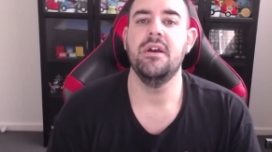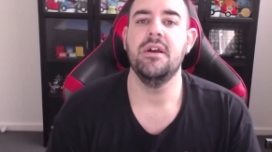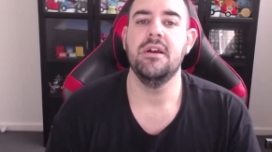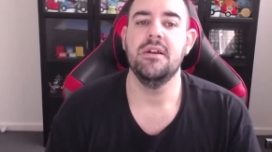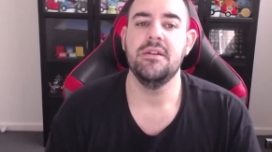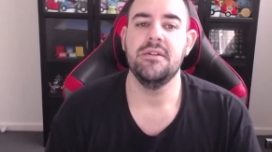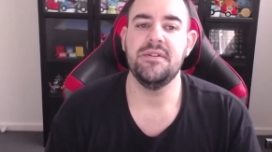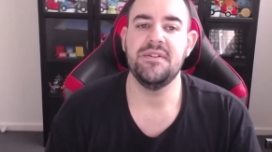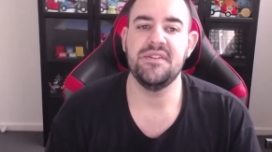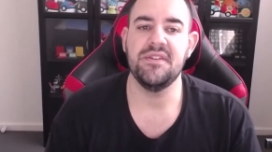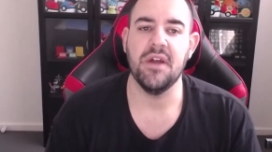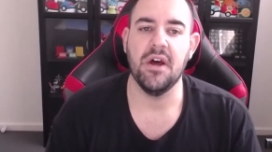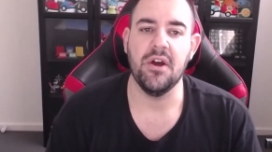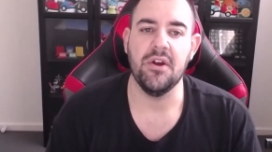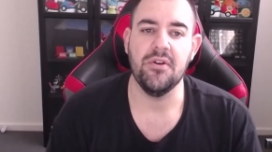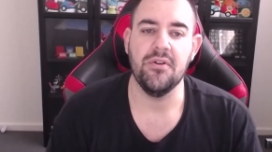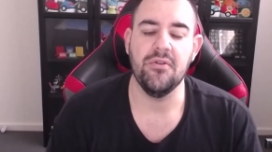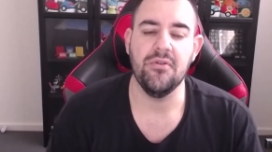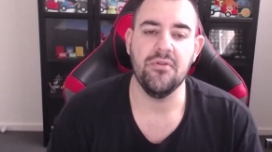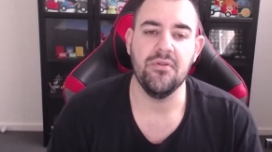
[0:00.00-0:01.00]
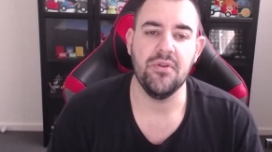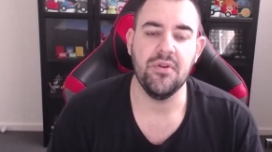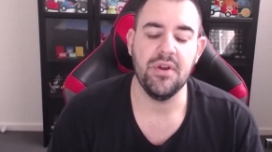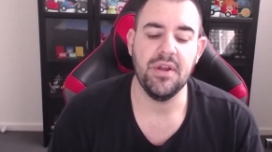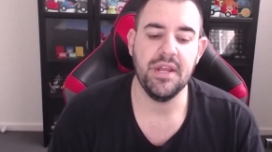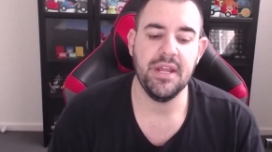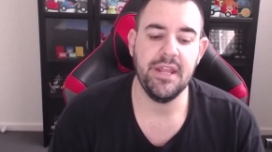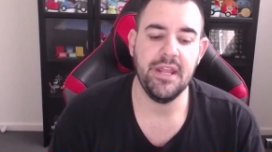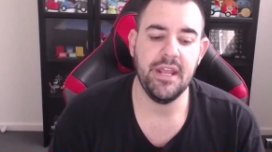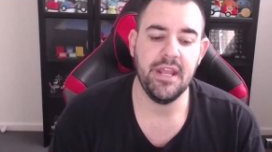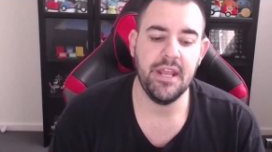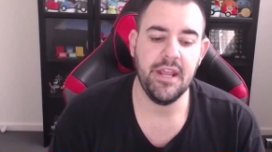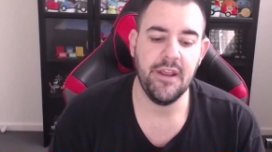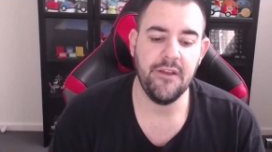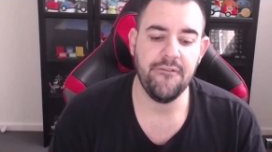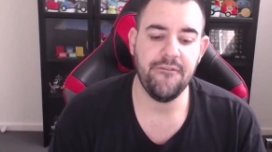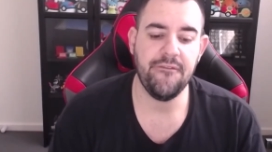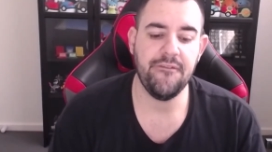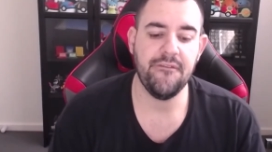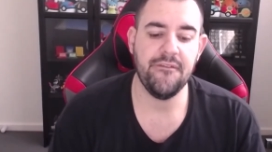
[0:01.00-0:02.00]
So
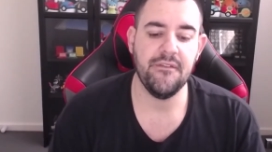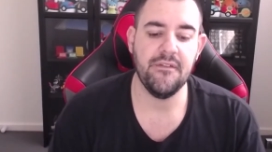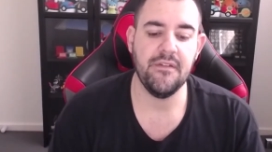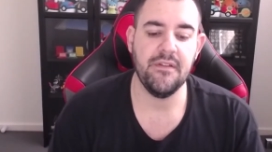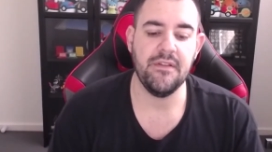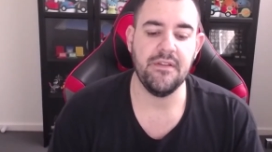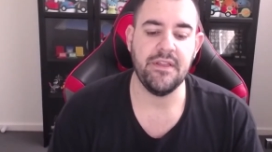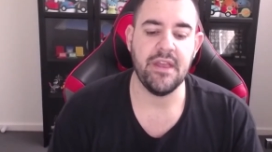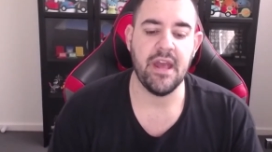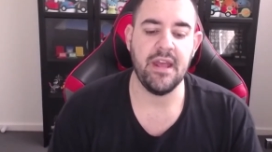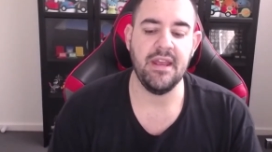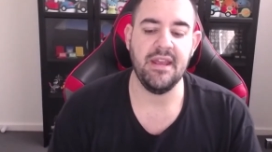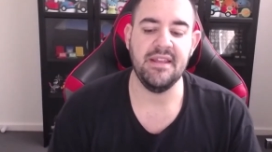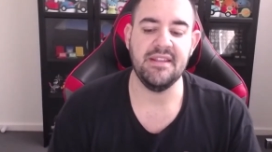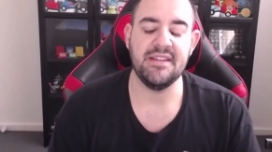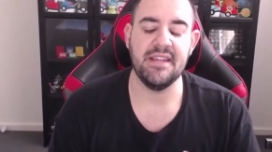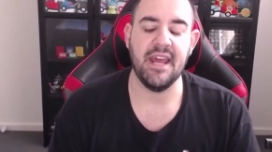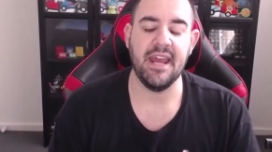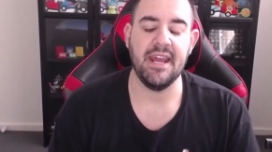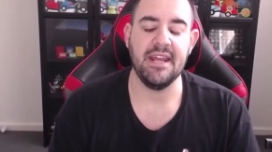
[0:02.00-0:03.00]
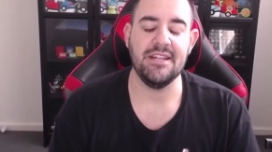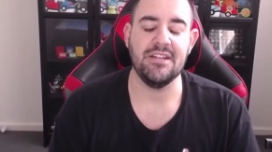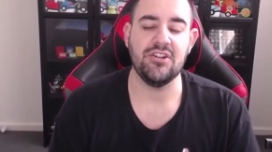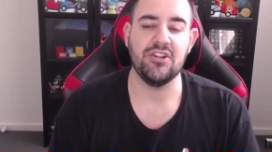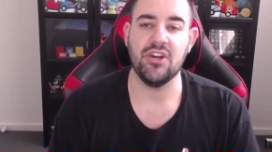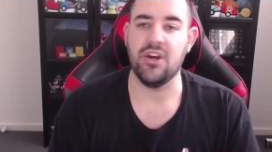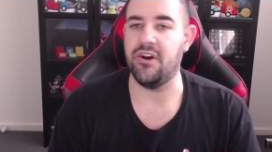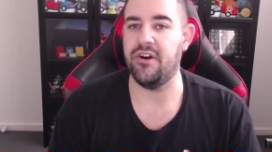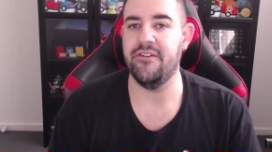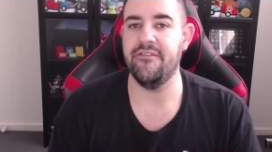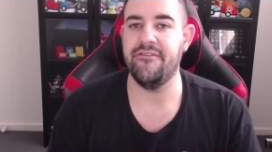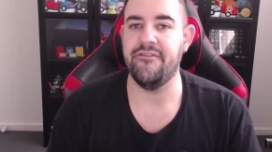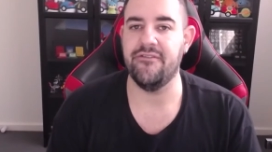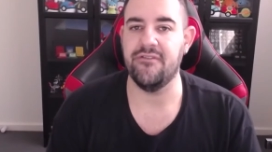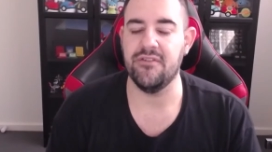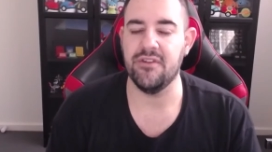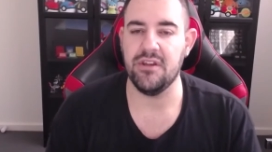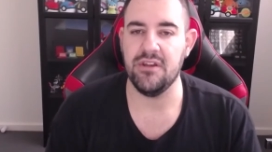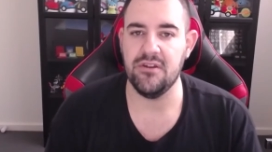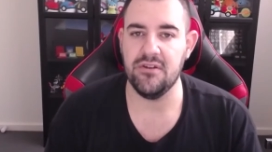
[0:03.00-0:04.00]
if that is a deterrent
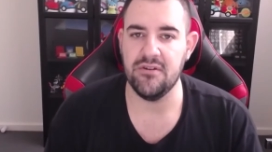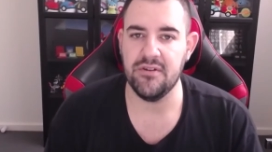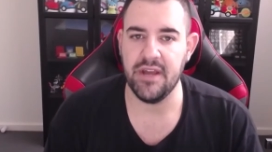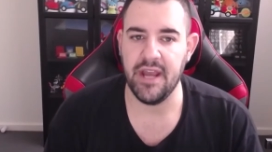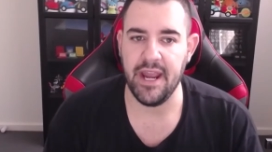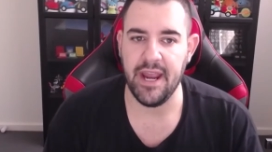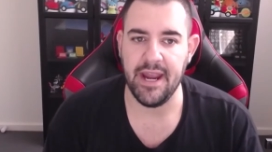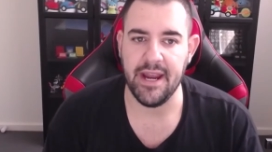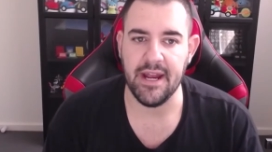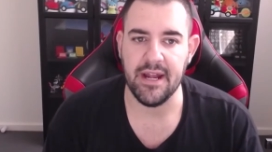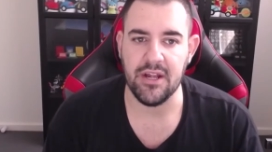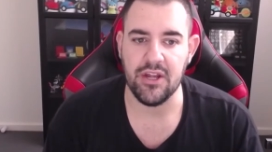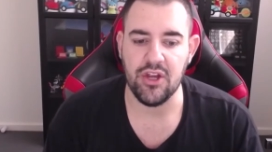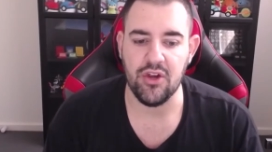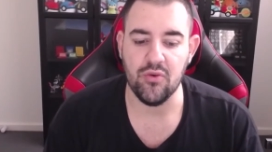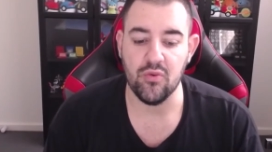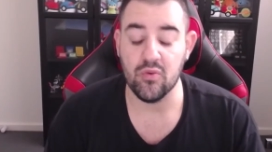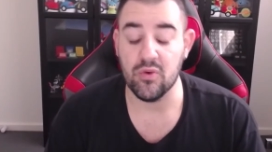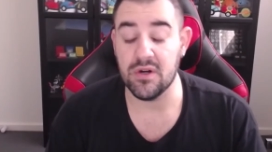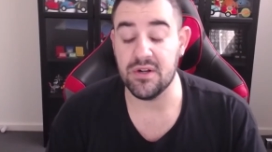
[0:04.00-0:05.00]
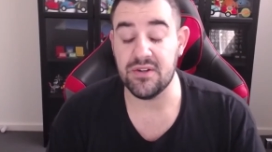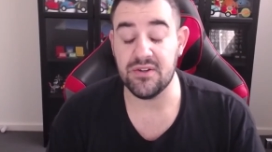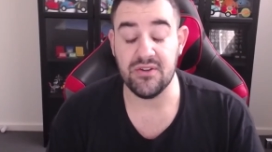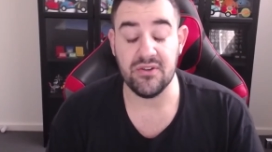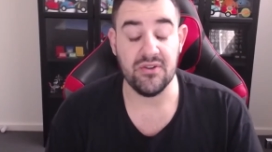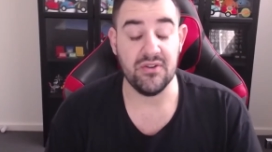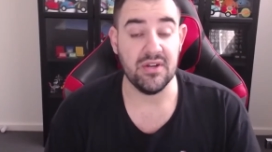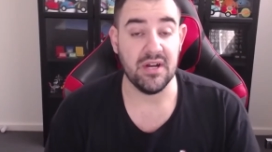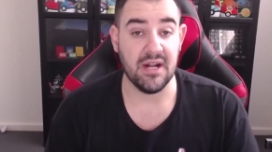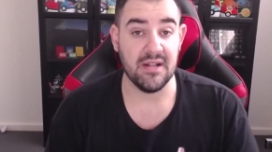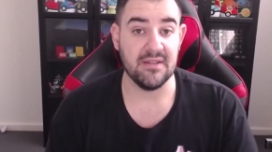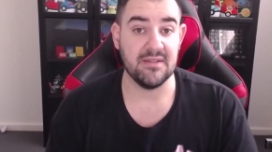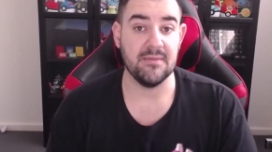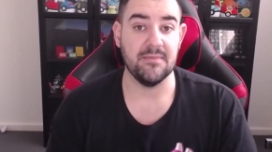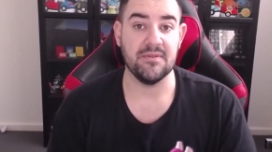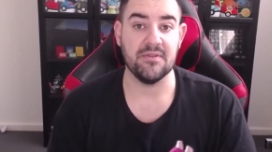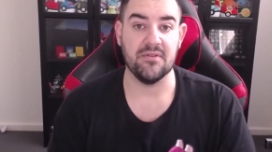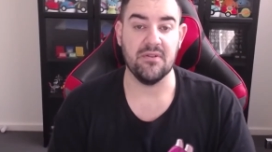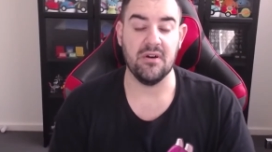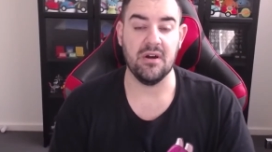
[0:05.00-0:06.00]
for you and you want to
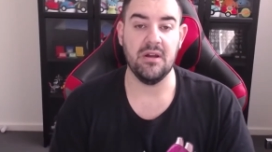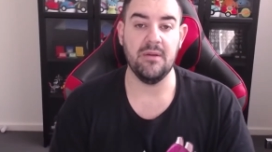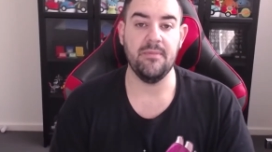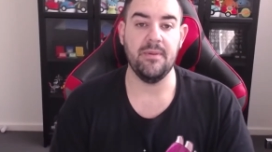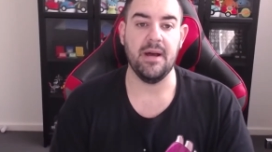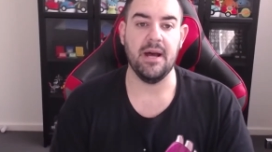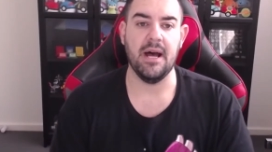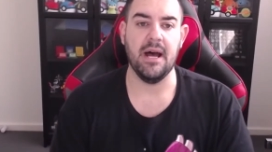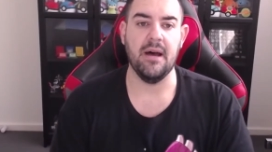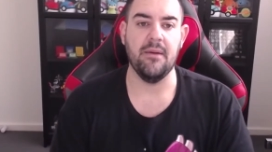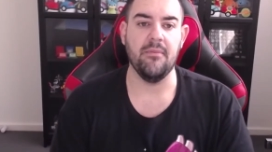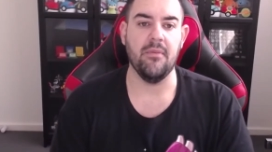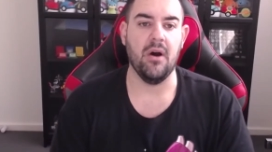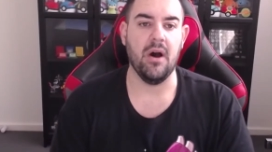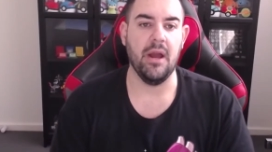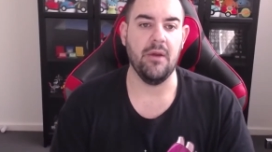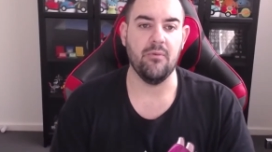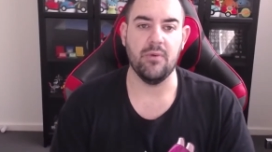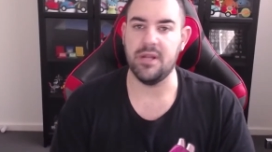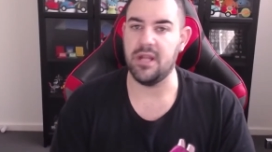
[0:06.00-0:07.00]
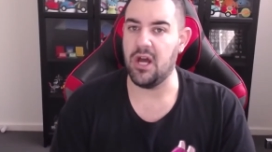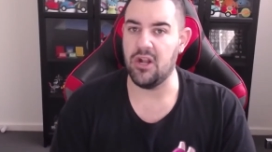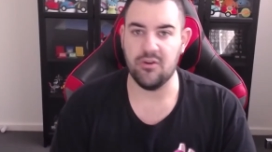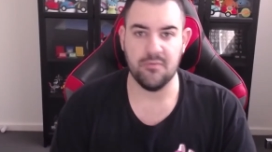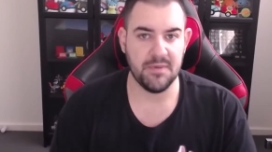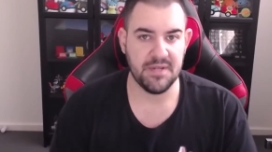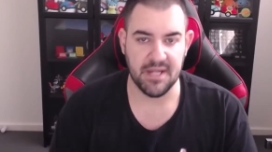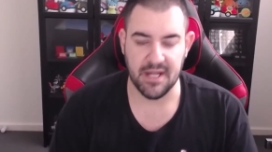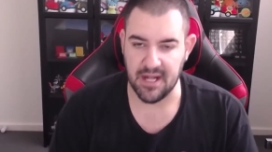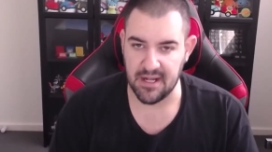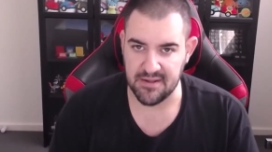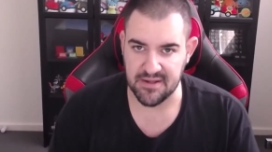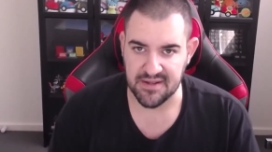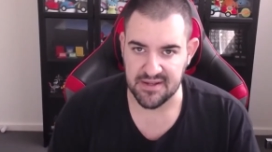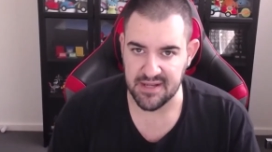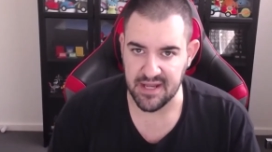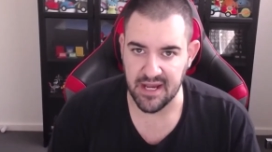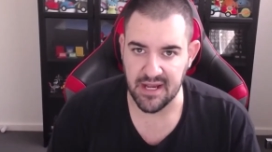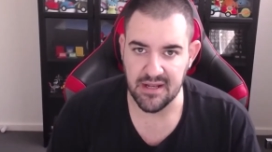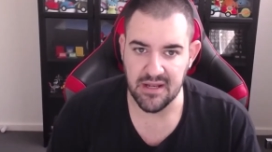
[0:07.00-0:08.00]
unsubscribe, um, I 100%
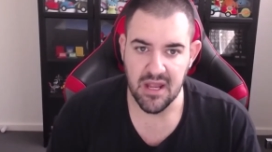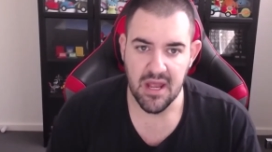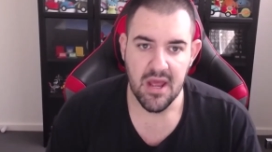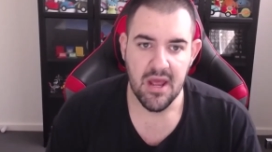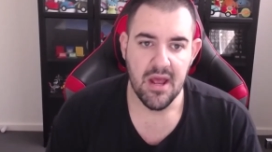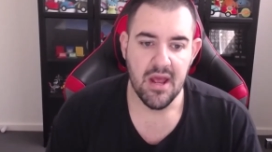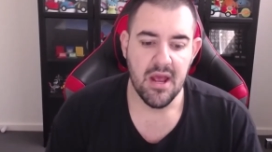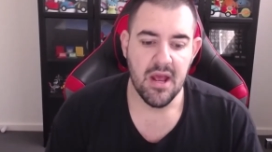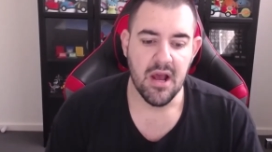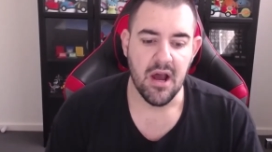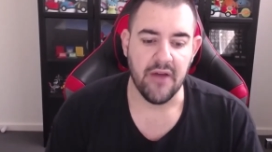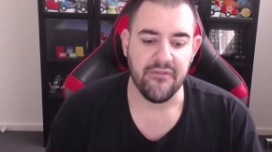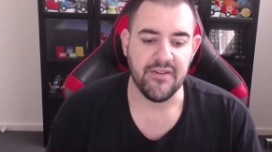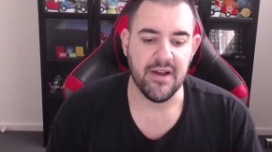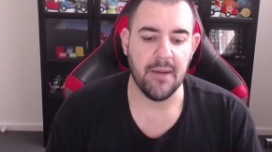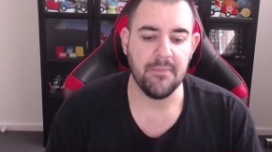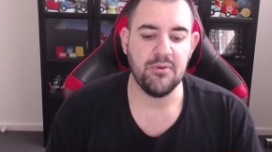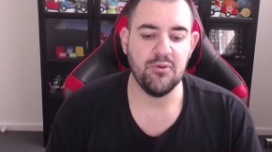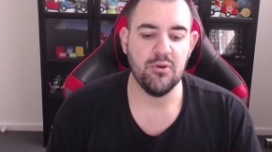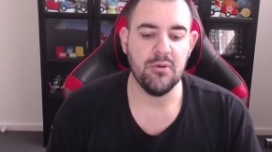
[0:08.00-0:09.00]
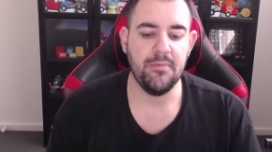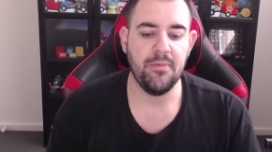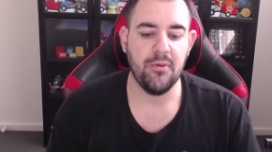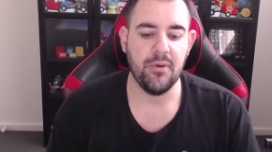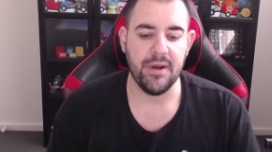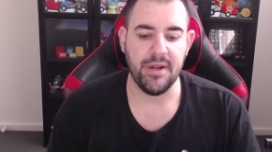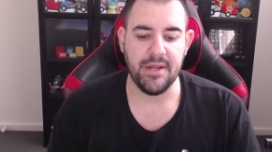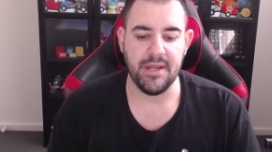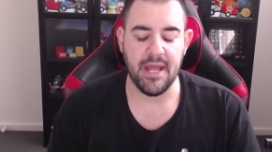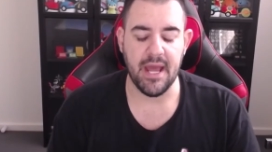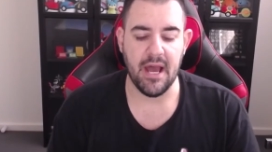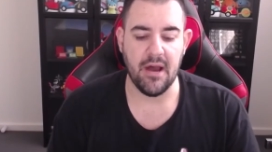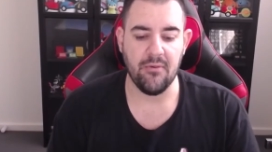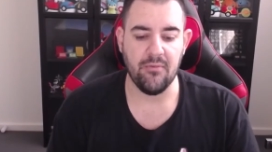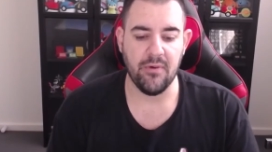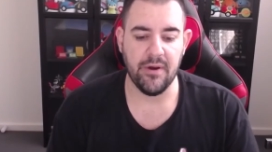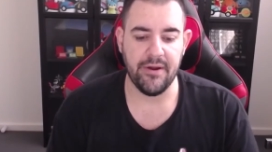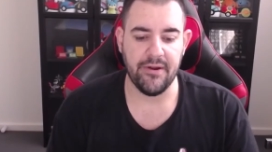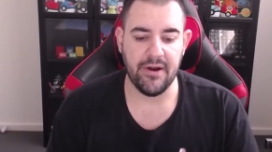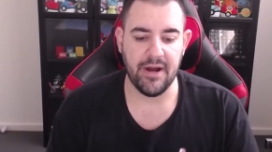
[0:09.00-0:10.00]
understand. I've come to a point now
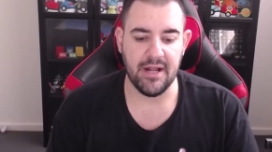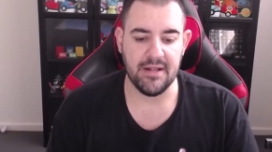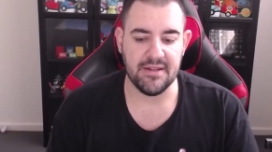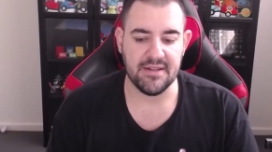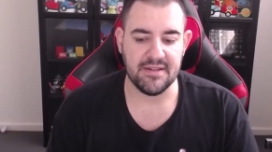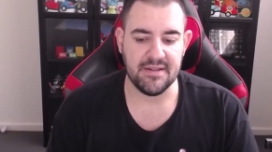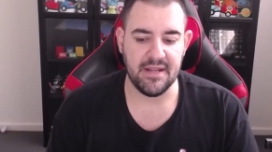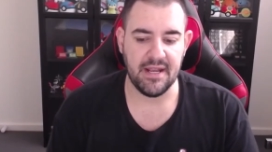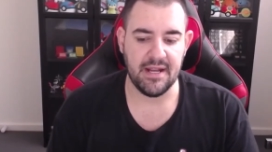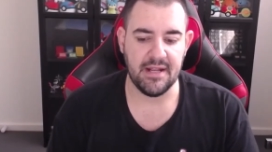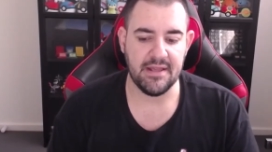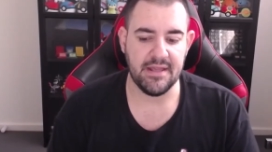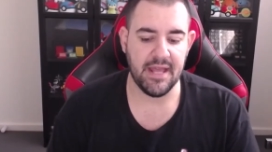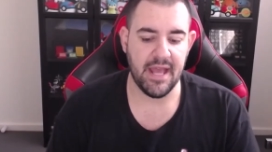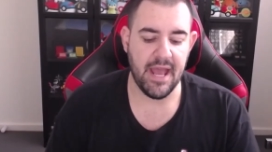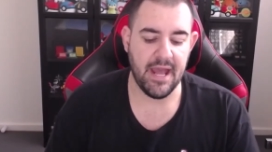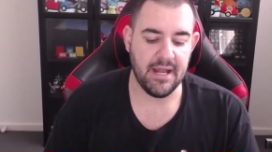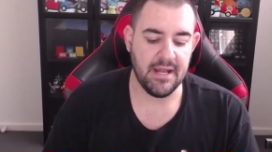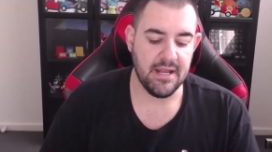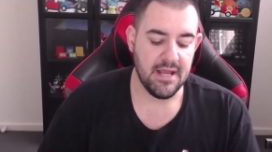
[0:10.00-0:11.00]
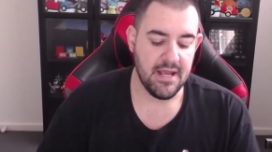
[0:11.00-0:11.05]
where I understand that